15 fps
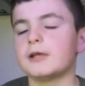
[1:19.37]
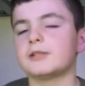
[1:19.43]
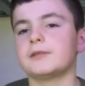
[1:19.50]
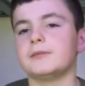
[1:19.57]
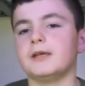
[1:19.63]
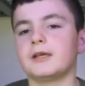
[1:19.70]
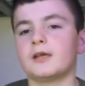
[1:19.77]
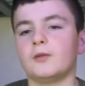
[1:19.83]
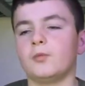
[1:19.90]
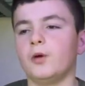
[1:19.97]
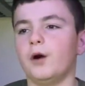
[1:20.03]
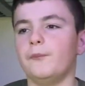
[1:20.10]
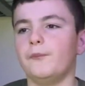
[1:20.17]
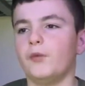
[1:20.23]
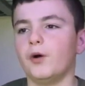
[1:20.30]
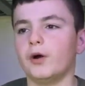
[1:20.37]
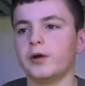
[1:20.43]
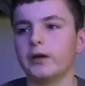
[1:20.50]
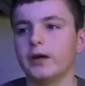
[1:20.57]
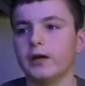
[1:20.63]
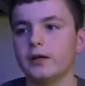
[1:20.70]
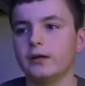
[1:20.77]
to make it
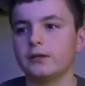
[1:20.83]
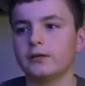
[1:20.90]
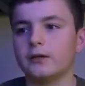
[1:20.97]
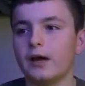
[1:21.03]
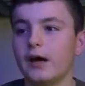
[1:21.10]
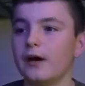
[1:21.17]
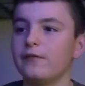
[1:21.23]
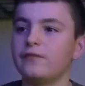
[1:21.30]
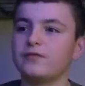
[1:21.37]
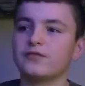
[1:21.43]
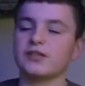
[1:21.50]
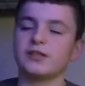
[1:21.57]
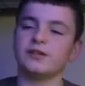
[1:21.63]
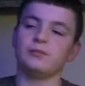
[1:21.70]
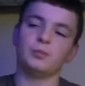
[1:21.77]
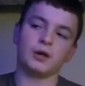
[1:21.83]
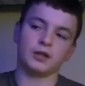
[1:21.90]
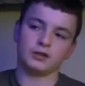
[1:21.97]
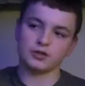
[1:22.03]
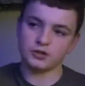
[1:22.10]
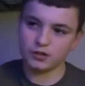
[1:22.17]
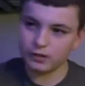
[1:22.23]
1-1 and after a
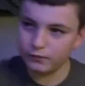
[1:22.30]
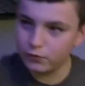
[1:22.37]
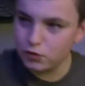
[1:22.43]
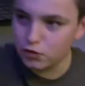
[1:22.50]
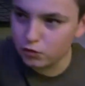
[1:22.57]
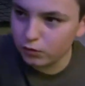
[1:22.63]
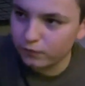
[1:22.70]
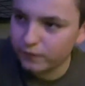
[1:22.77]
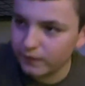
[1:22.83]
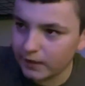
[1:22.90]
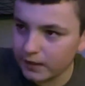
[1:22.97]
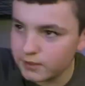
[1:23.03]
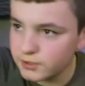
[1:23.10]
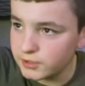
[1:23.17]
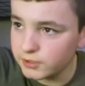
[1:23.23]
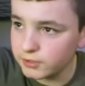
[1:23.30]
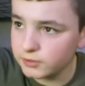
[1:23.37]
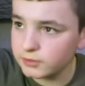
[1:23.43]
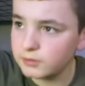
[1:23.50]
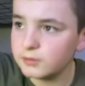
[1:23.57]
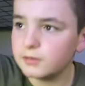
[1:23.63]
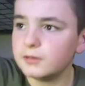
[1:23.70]
well-deserved draw for
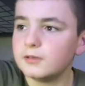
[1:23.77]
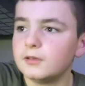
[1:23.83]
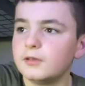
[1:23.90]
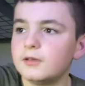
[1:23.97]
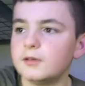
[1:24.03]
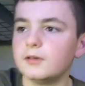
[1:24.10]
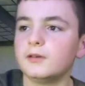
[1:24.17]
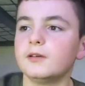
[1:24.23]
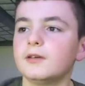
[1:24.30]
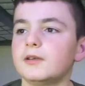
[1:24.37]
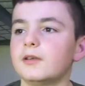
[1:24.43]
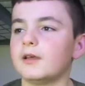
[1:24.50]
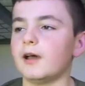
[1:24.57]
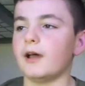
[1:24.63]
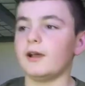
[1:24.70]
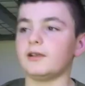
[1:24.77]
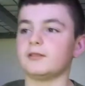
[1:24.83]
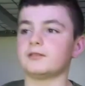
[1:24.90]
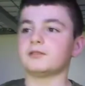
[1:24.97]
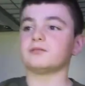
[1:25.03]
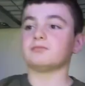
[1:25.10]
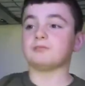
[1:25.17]
Lazio
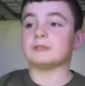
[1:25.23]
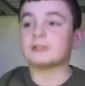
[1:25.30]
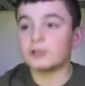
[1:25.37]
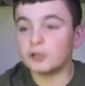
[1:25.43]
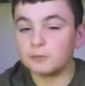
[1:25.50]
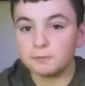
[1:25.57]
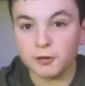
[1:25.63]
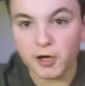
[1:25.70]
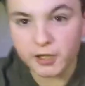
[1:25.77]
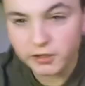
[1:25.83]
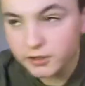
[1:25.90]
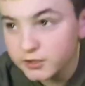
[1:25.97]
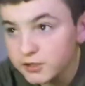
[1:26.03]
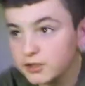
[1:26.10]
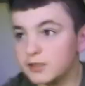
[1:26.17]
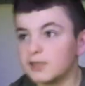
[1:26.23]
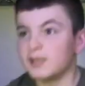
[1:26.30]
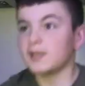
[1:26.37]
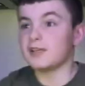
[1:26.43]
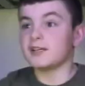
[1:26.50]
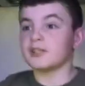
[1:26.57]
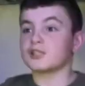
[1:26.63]
and good points,
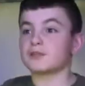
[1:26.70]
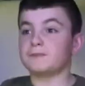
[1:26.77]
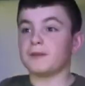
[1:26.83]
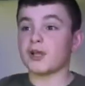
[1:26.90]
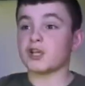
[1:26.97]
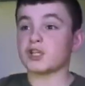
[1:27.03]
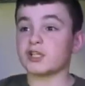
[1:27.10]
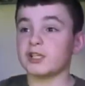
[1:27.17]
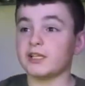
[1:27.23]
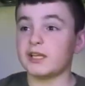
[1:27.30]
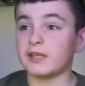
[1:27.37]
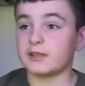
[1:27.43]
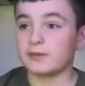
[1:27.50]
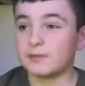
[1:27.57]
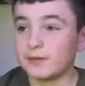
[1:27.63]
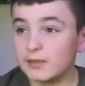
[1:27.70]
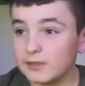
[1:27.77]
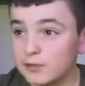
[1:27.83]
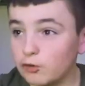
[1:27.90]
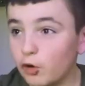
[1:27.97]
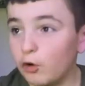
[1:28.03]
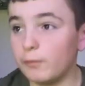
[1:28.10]
especially at
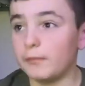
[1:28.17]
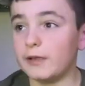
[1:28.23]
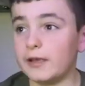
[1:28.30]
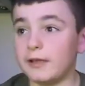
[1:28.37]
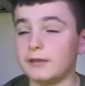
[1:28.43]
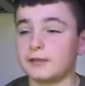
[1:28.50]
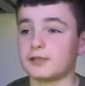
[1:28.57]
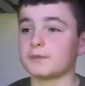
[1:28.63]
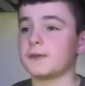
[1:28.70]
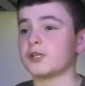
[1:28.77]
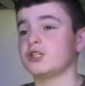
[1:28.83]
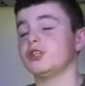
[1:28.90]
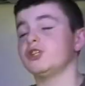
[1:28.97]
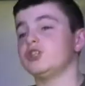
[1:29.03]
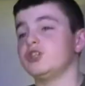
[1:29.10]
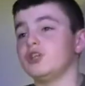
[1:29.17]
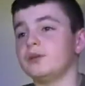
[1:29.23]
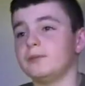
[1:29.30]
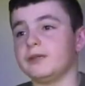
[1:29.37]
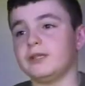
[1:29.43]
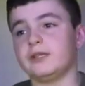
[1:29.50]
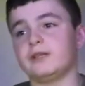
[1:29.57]
though especially in
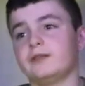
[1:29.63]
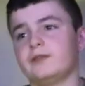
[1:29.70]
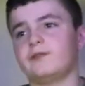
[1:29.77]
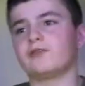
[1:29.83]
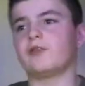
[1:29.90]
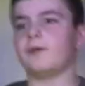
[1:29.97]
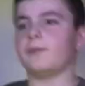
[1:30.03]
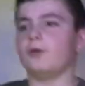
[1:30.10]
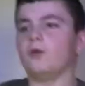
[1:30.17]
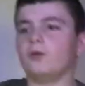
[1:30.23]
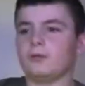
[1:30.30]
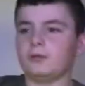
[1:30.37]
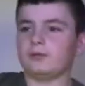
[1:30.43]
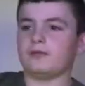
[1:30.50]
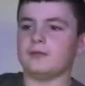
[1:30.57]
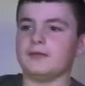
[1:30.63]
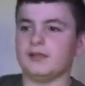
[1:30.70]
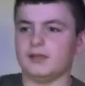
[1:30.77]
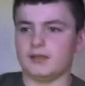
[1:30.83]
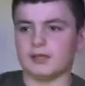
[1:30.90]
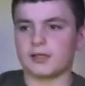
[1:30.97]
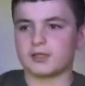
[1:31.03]
Germany, from all the way from
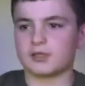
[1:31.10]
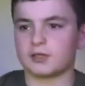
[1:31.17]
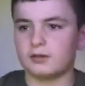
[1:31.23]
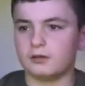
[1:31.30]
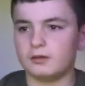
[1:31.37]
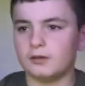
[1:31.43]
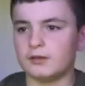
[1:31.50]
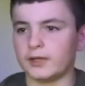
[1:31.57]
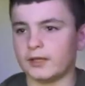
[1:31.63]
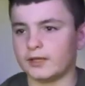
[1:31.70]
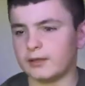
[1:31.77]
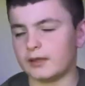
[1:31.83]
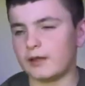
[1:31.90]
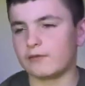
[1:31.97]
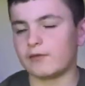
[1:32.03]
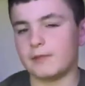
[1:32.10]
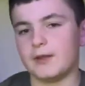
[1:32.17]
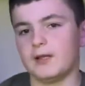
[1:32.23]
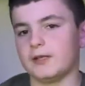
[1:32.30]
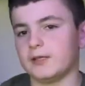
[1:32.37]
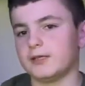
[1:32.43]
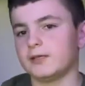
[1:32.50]
Italy, that's a like they're from
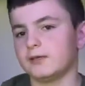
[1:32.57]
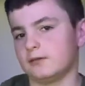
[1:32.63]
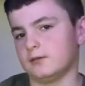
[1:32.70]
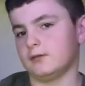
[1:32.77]
Italy.